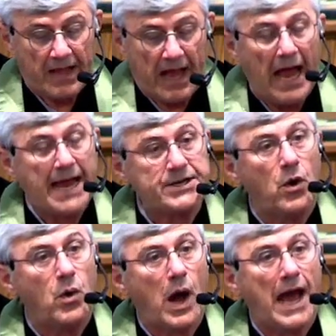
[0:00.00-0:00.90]
I
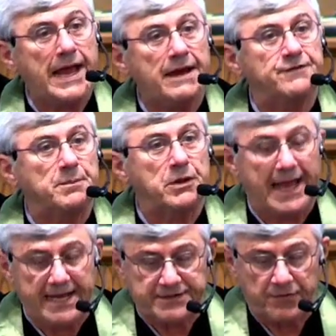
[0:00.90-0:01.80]
know I have the
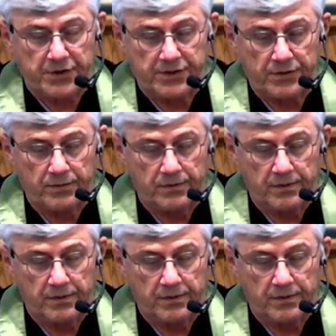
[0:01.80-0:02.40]
plans for you.